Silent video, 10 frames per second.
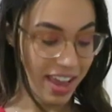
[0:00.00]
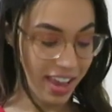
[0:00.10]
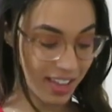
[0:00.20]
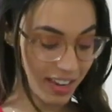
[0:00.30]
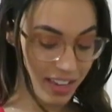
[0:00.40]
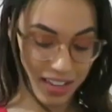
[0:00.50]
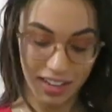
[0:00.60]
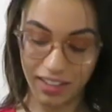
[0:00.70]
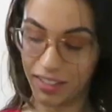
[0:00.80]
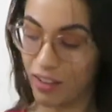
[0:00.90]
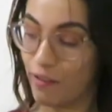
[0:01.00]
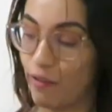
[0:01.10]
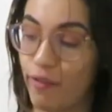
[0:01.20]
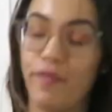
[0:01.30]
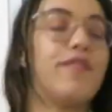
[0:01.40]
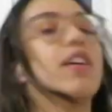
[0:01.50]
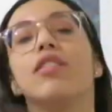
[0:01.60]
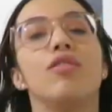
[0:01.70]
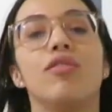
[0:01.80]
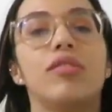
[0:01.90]
it is
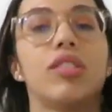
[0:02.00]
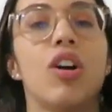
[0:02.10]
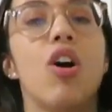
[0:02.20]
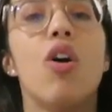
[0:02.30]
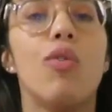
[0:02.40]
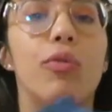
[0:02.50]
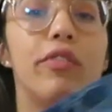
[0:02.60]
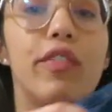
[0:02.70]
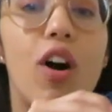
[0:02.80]
filled with